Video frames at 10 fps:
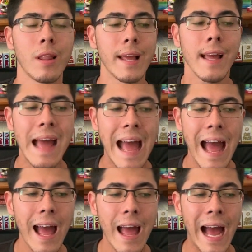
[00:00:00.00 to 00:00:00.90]
Like,
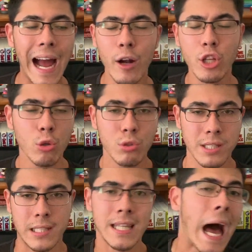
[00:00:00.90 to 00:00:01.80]
how do you
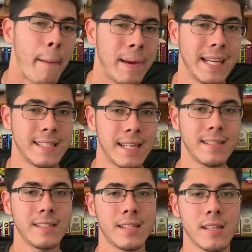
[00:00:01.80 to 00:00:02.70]
just not pay
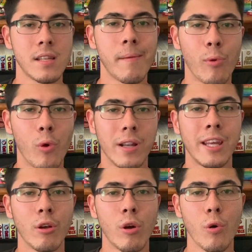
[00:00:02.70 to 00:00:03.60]
attention to the #1
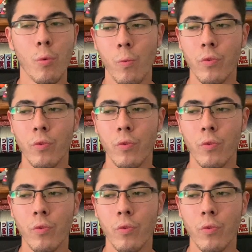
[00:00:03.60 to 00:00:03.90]
hero